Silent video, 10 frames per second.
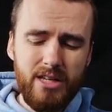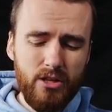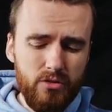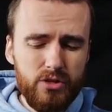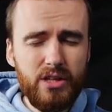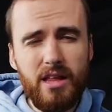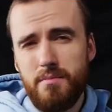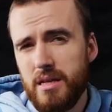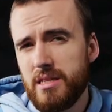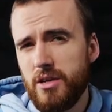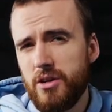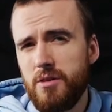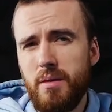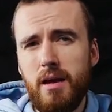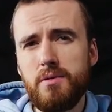usually that means that you're
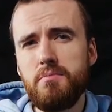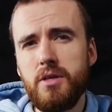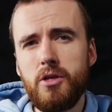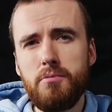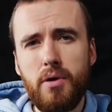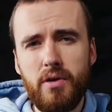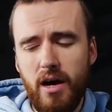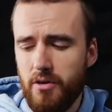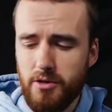gonna be able to mill your opponent out.